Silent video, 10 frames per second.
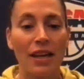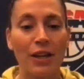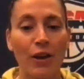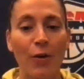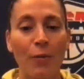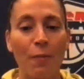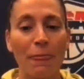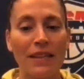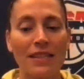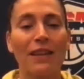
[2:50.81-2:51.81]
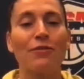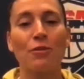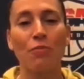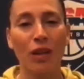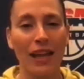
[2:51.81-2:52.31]
instead of
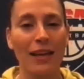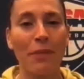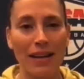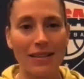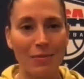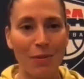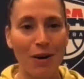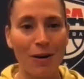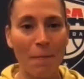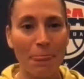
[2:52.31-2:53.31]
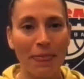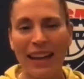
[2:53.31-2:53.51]
just playing basketball,